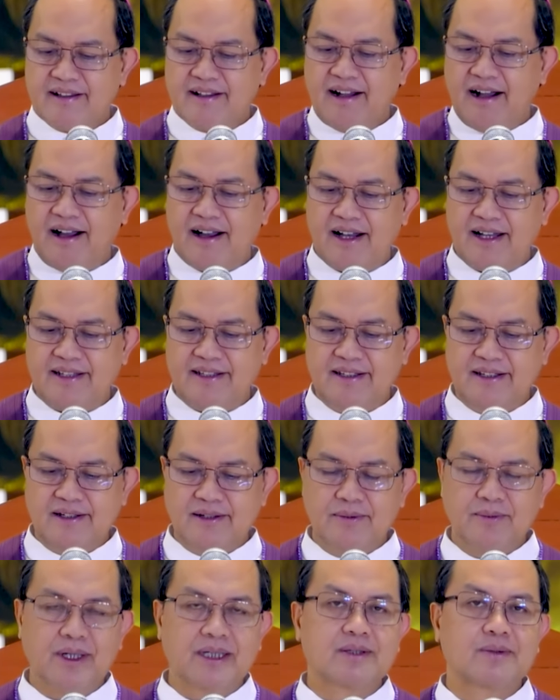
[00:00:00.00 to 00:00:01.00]
God
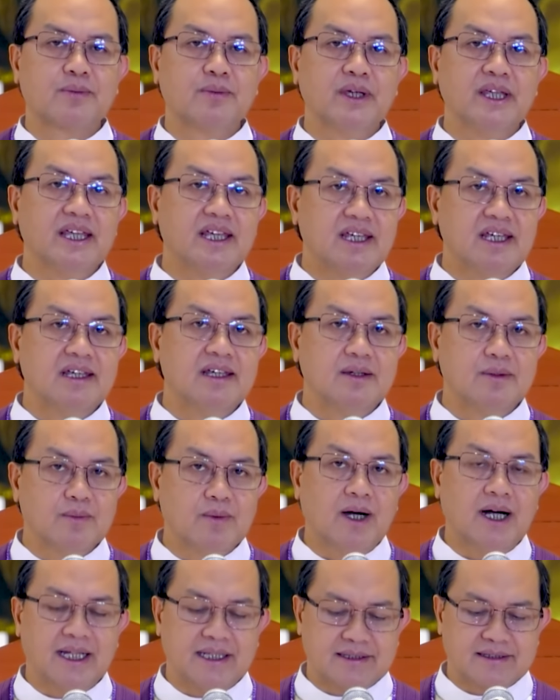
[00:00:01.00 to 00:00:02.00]
what we
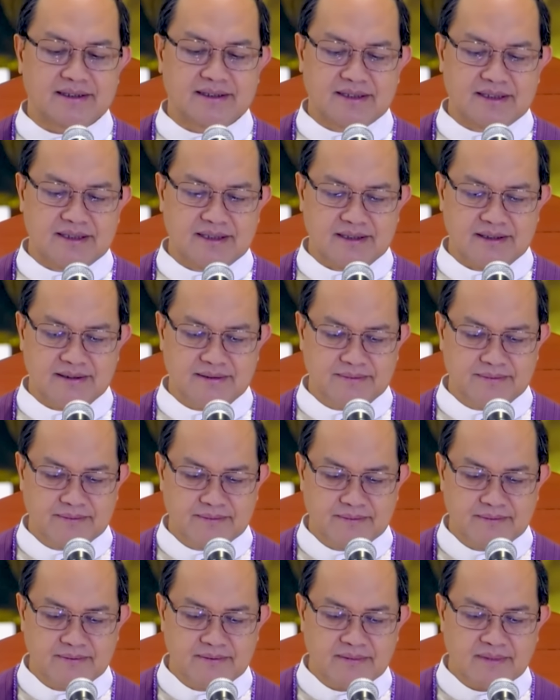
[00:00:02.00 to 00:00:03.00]
want
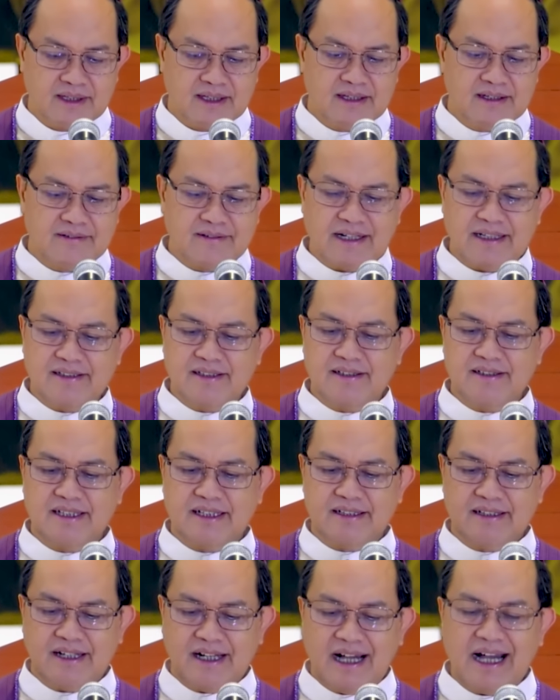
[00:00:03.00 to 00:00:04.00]
rather
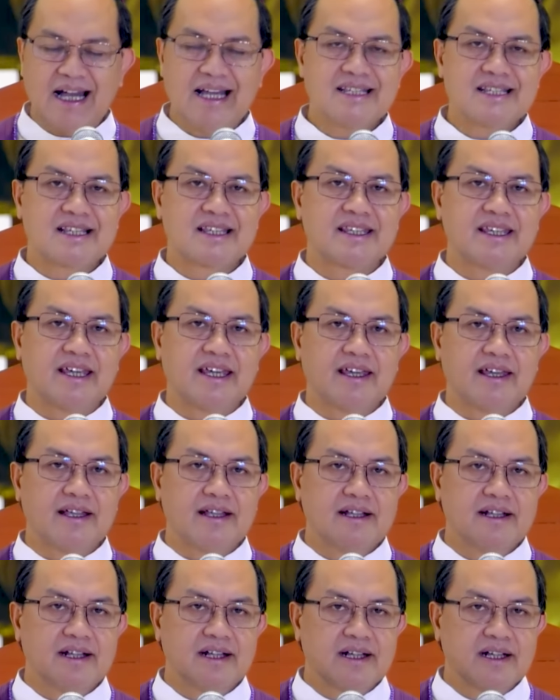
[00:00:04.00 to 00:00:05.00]
than asking
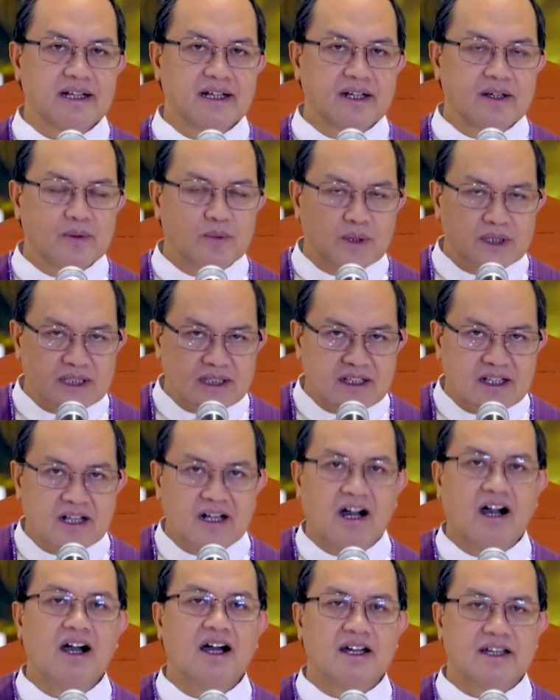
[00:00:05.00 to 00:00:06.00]
what
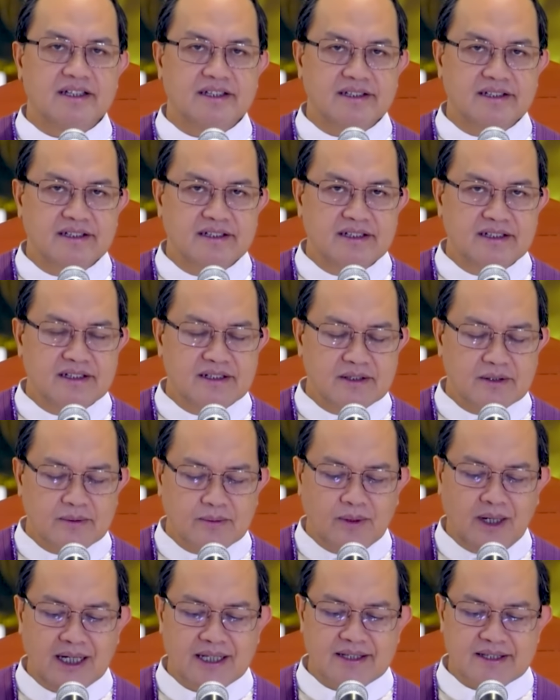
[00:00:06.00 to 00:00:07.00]
God
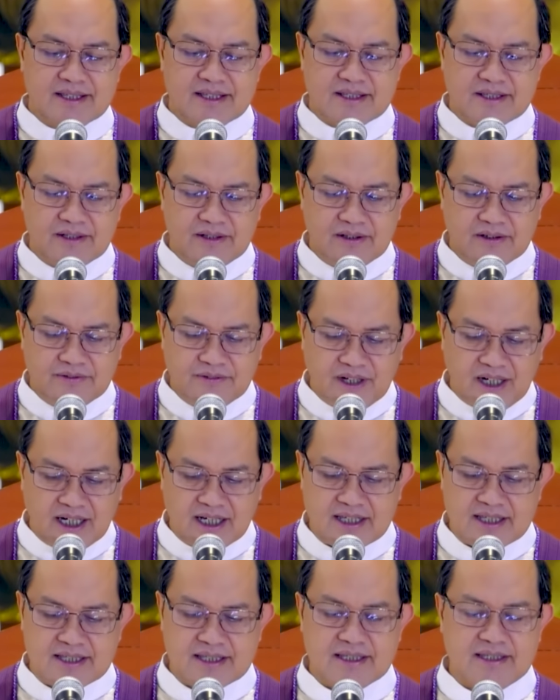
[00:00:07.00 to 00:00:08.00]
wants of
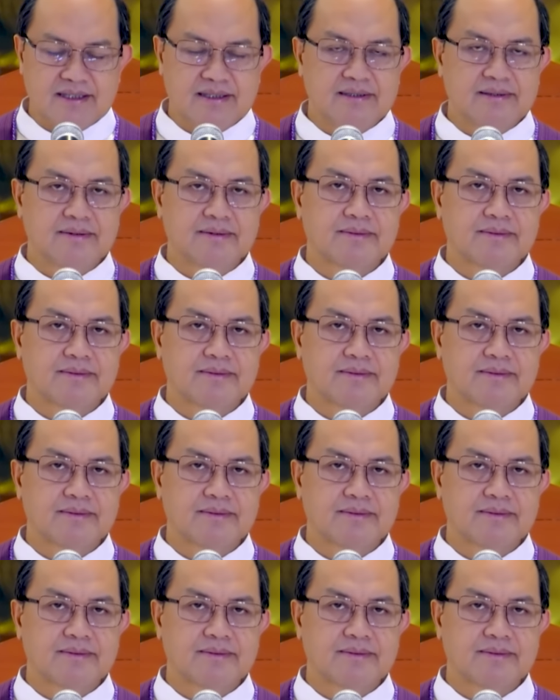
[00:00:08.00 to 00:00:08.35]
us.